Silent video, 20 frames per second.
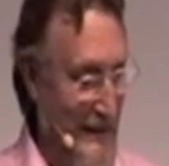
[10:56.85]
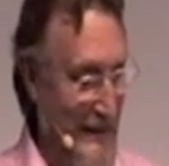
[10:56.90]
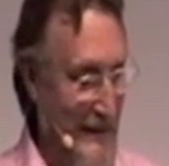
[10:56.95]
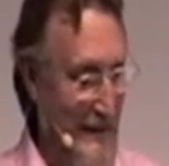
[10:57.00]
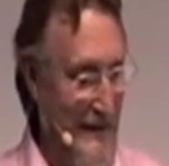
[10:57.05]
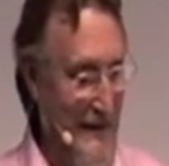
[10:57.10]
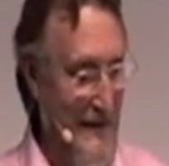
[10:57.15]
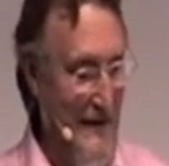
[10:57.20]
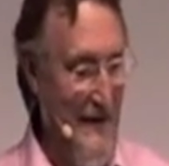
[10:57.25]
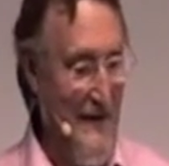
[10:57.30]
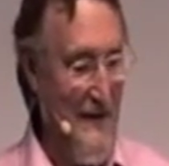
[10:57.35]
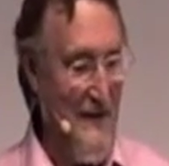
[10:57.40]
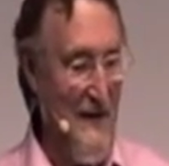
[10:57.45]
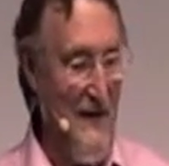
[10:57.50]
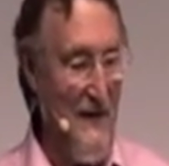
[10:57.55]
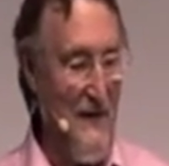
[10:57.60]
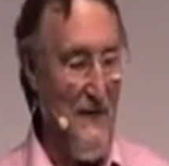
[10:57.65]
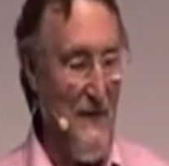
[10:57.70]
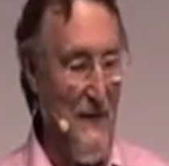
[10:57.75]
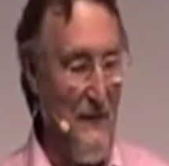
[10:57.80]
he
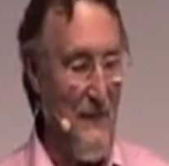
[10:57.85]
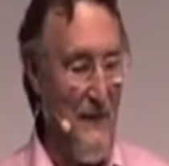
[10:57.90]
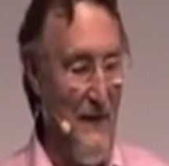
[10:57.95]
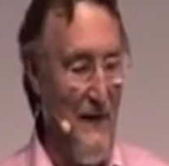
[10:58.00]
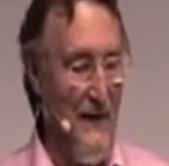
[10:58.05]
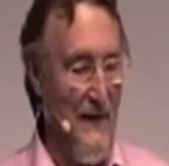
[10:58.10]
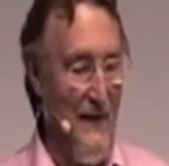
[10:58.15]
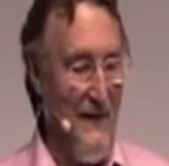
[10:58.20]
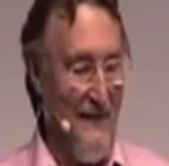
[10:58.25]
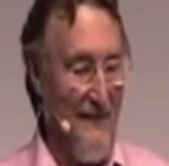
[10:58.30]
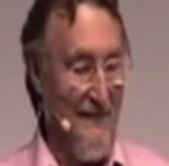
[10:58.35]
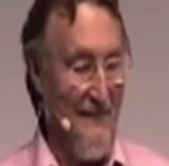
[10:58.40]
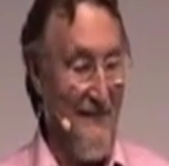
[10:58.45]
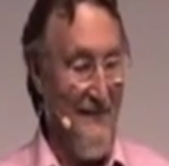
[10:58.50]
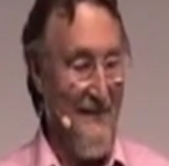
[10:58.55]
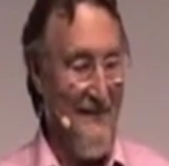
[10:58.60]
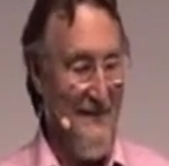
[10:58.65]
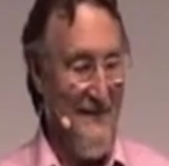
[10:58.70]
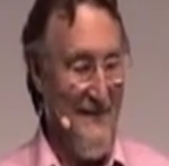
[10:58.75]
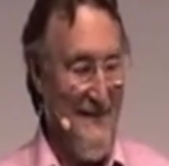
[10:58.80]
says,
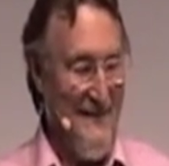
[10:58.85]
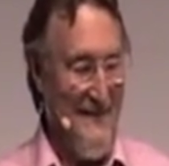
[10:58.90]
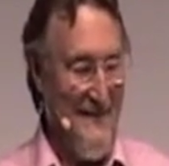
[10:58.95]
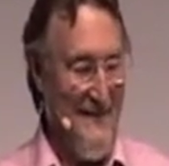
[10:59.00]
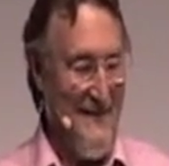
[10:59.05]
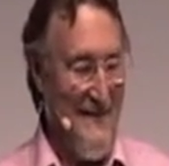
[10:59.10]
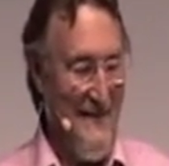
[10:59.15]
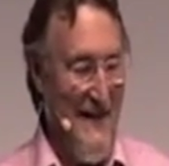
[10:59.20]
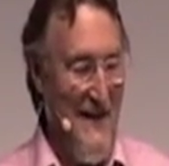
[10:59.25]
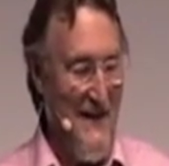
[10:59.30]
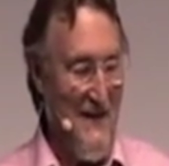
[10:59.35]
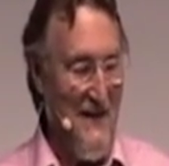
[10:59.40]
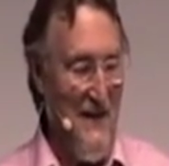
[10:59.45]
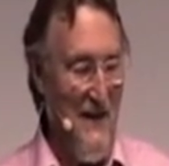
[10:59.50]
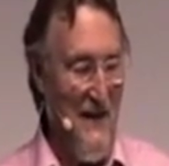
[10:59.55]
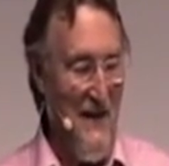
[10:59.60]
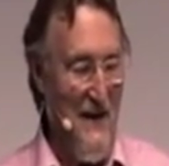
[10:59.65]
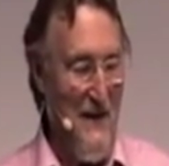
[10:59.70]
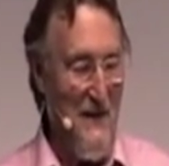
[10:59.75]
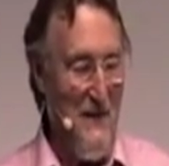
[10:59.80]
to get
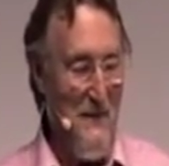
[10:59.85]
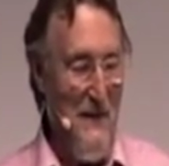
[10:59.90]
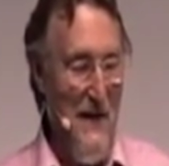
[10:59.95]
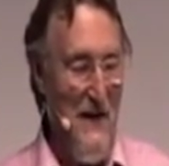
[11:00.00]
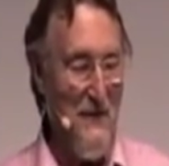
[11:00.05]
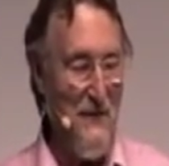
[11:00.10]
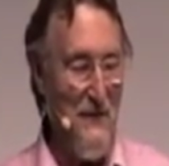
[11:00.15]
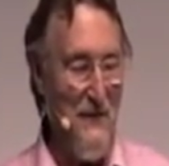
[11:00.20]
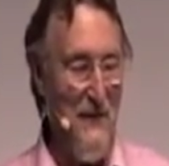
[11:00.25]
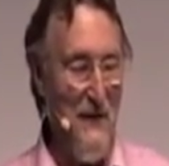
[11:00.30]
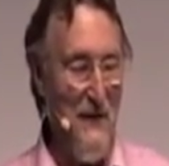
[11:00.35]
clear about